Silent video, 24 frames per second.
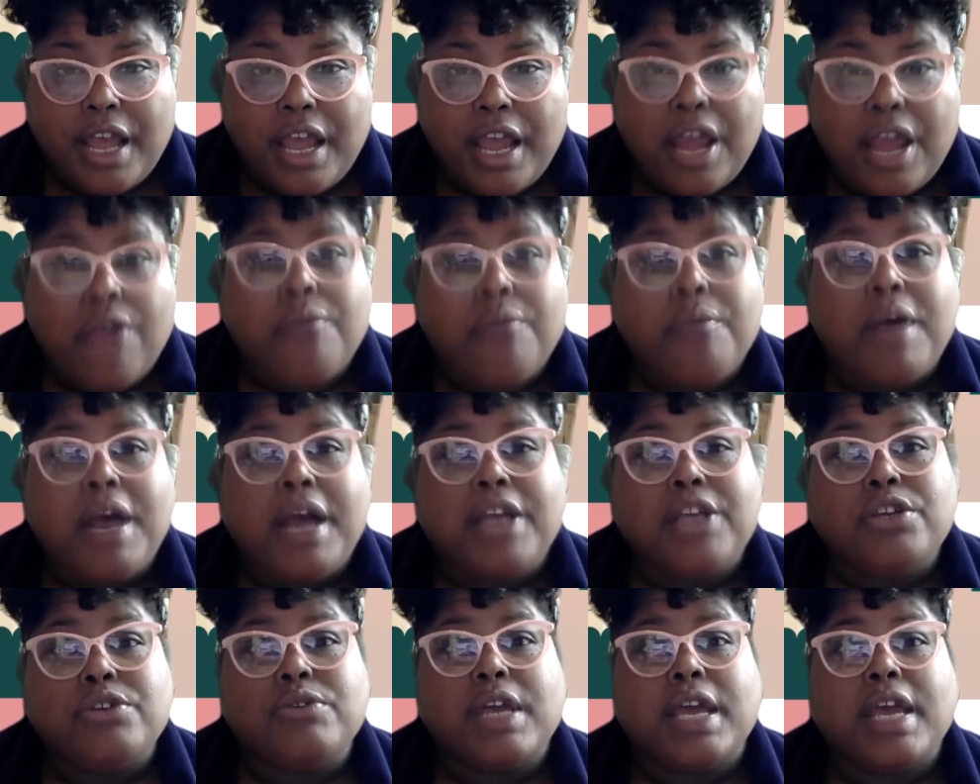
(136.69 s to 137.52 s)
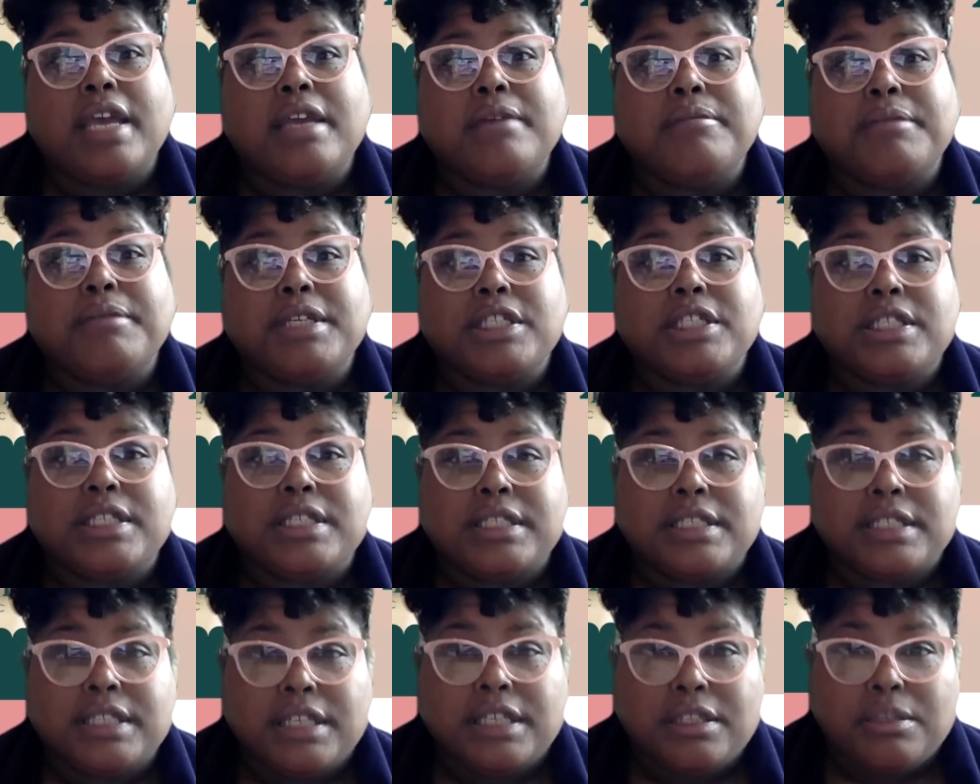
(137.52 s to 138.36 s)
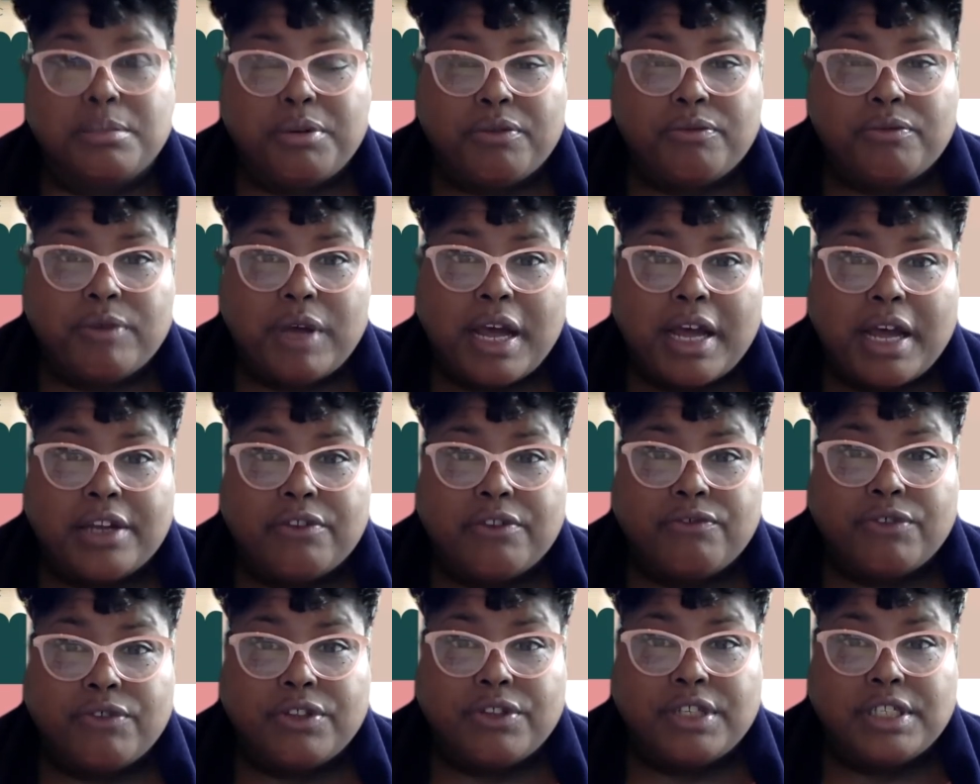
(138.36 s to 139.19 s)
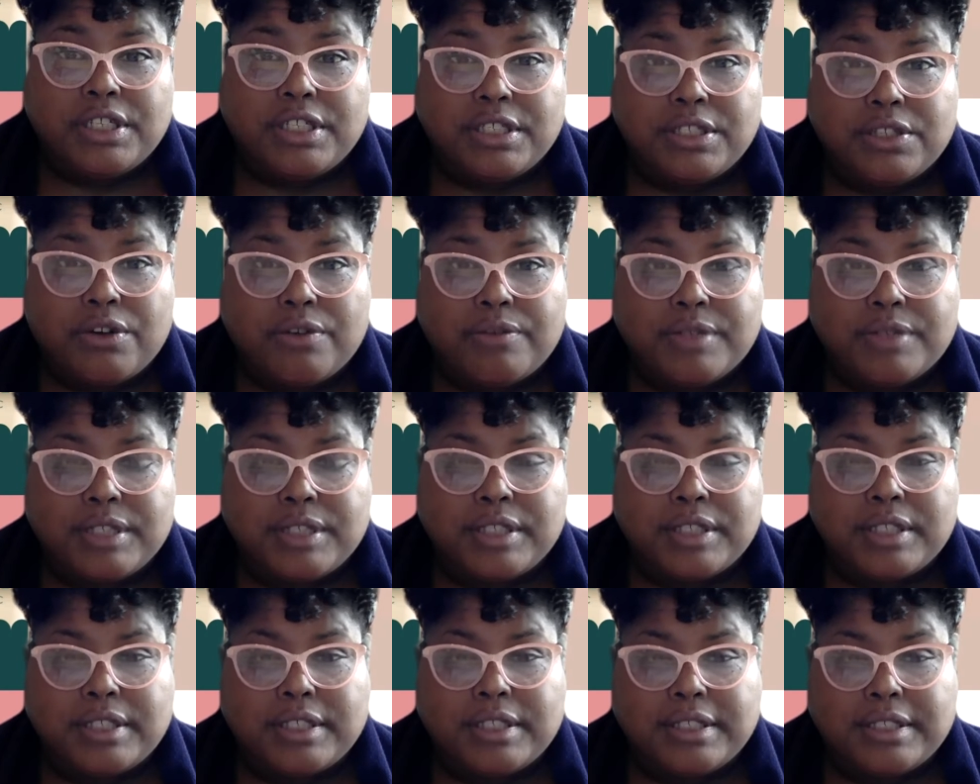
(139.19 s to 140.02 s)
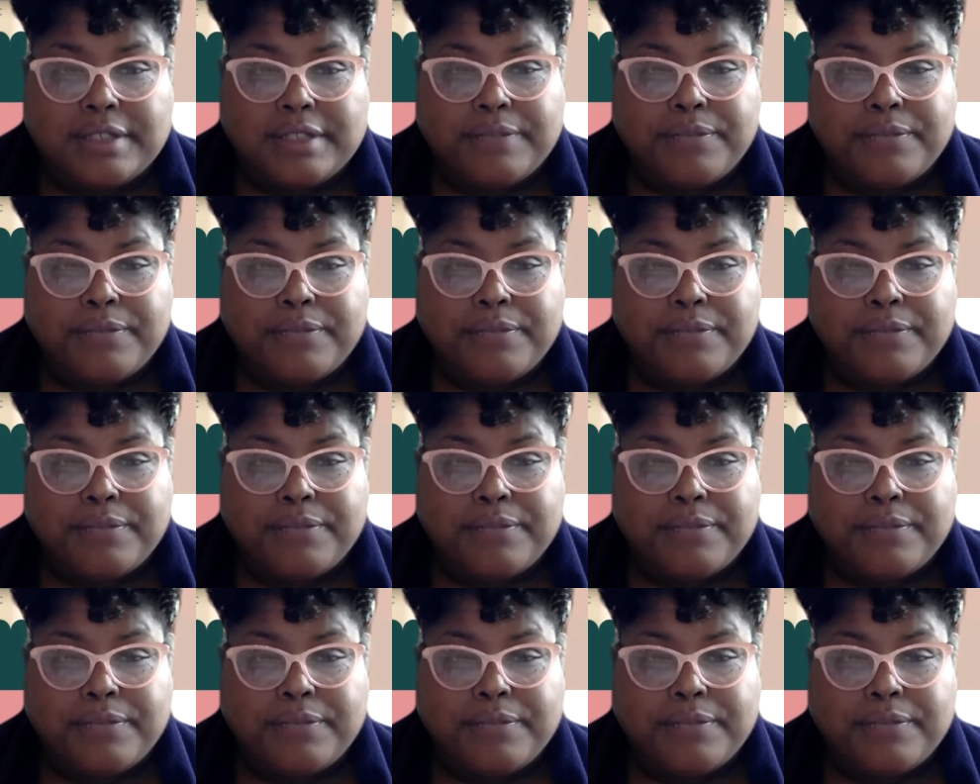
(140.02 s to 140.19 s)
and why you came in to see the provider for these services.